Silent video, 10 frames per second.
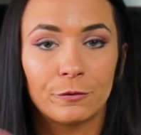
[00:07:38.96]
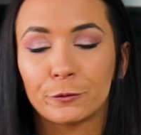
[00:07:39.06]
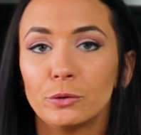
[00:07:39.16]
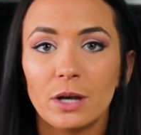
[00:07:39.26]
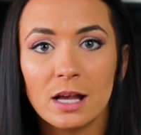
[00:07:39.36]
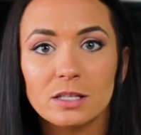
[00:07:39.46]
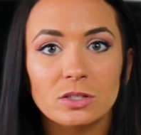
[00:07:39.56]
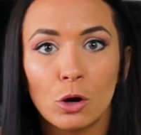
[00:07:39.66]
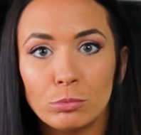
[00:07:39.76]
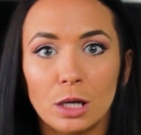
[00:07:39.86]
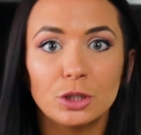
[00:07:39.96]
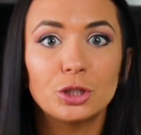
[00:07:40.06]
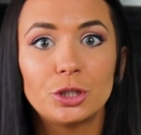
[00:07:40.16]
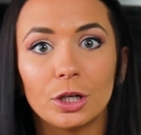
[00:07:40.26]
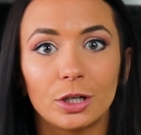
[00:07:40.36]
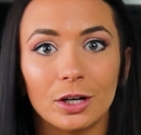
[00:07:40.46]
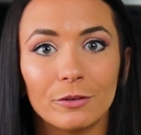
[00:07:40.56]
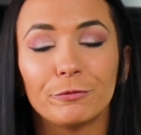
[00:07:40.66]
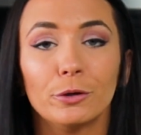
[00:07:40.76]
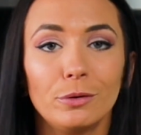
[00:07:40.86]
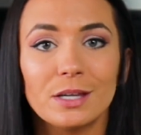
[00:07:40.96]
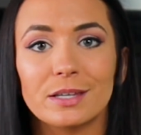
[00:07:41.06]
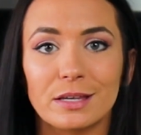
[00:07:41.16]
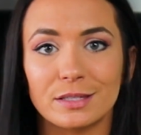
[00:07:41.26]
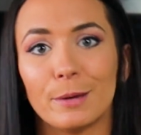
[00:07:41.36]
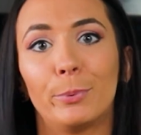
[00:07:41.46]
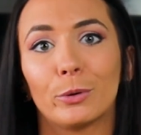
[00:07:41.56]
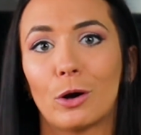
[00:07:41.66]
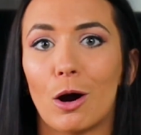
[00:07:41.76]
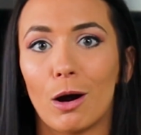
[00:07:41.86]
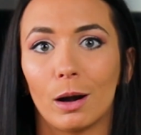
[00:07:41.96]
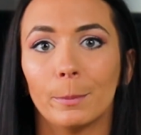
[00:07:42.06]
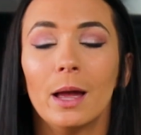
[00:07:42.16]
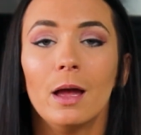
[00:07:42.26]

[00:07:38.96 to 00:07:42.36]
Fruit has so much sugar. Fruit is a simple carb.